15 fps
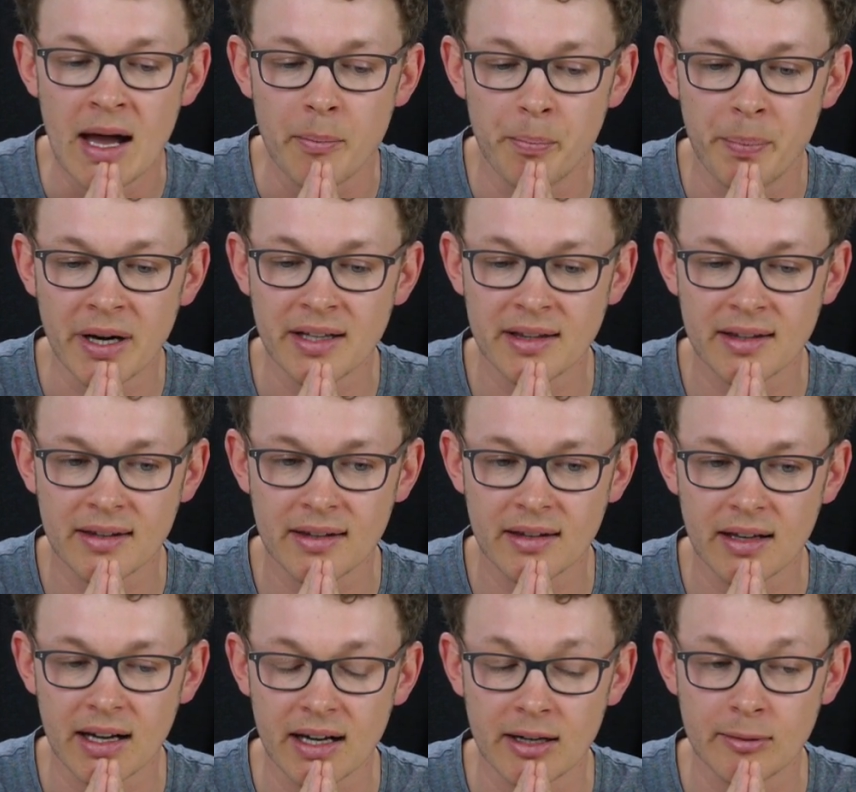But
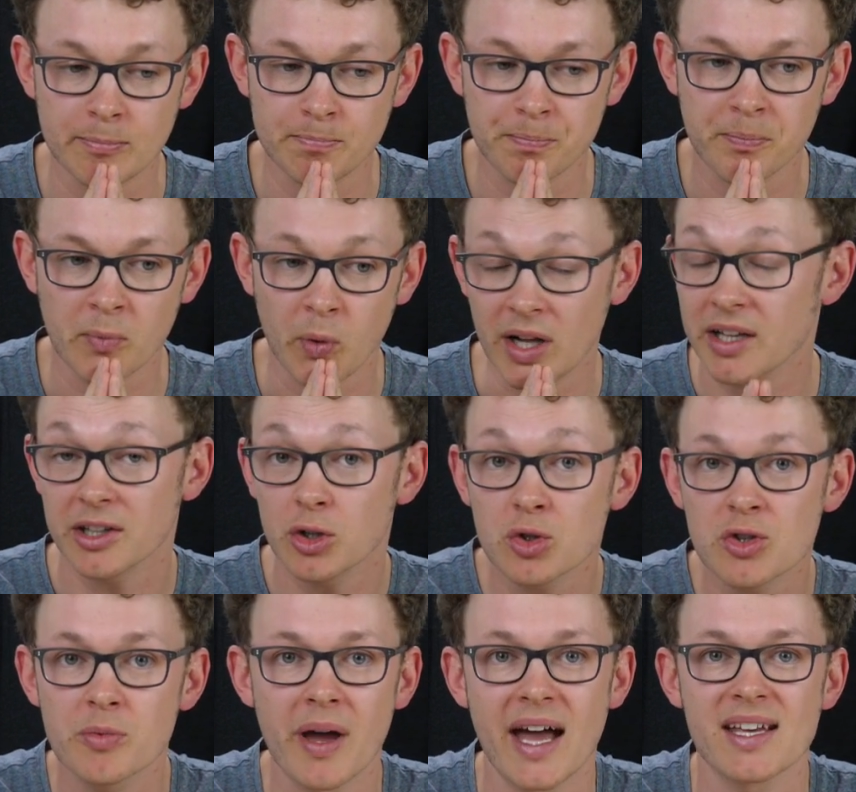well,
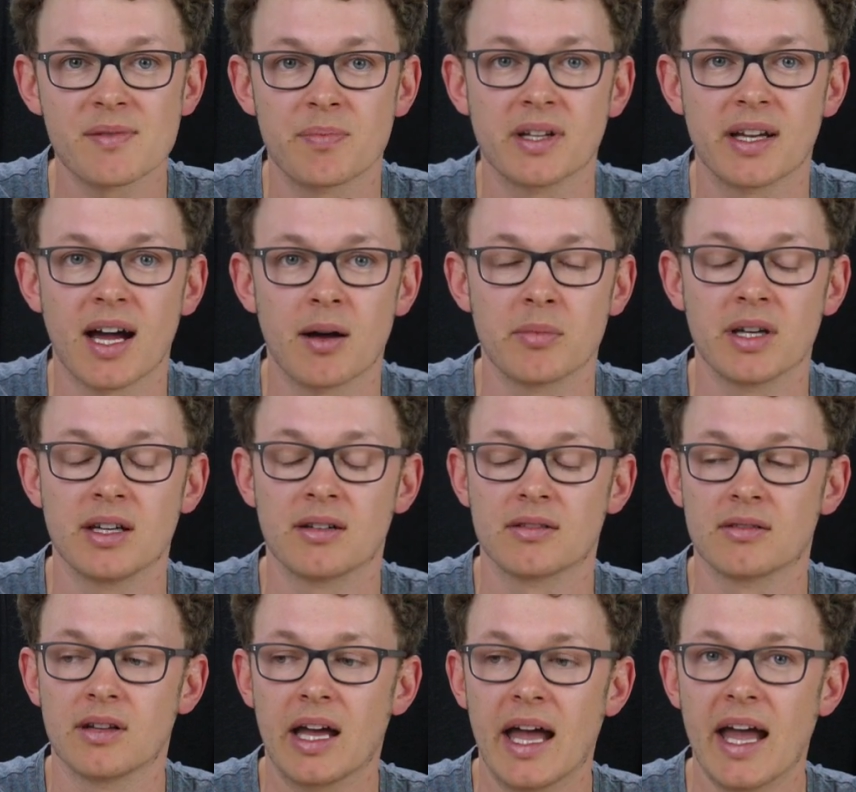YouTube has becoming
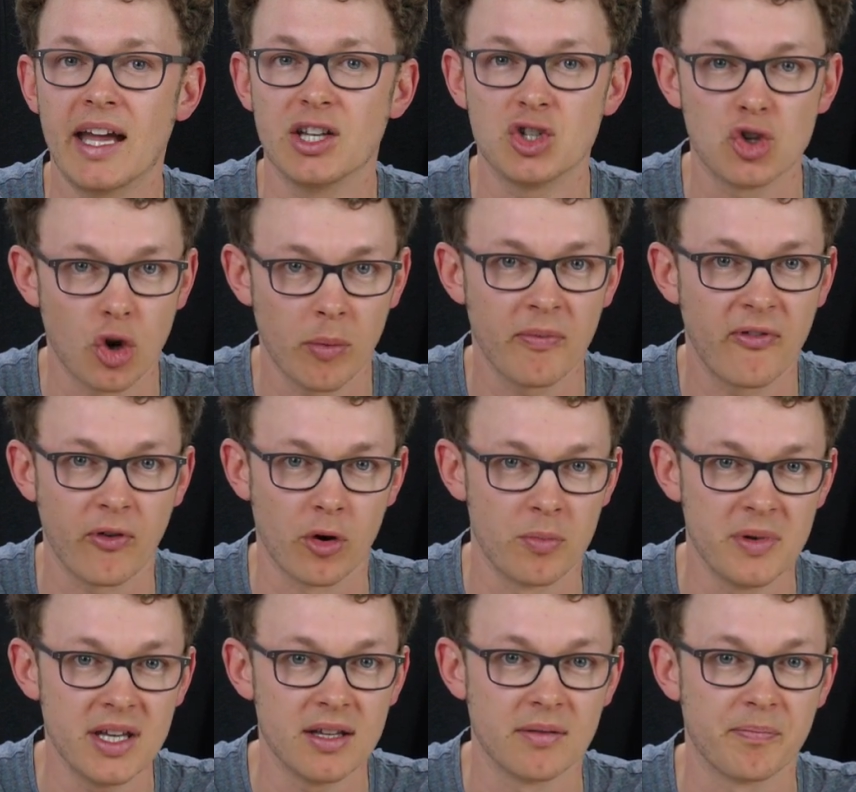a job for
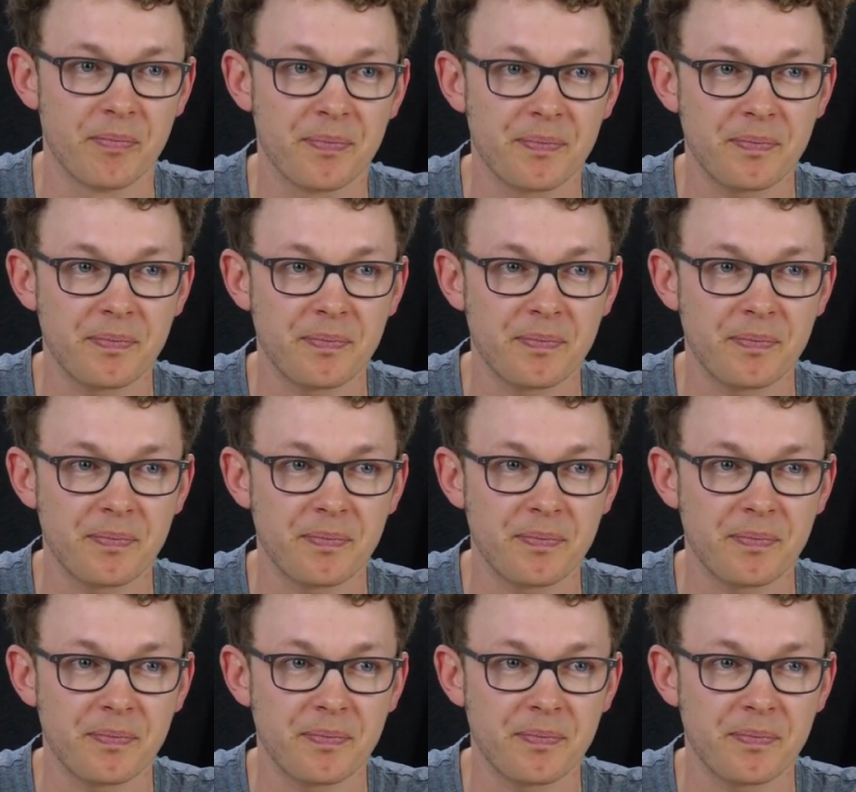me